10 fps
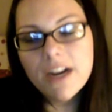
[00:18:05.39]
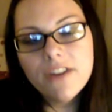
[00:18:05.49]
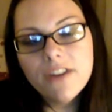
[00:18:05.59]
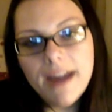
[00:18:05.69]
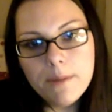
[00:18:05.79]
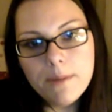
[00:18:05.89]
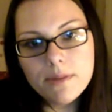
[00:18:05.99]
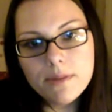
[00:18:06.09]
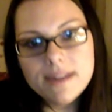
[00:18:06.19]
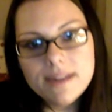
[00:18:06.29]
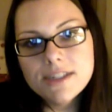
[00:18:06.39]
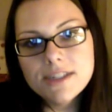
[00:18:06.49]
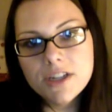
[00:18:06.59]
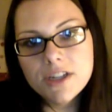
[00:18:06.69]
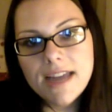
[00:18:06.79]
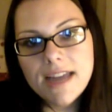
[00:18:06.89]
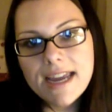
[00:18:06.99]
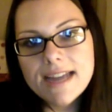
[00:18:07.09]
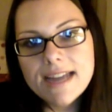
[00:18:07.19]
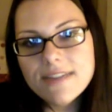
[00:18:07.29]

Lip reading: very happy with my decision, and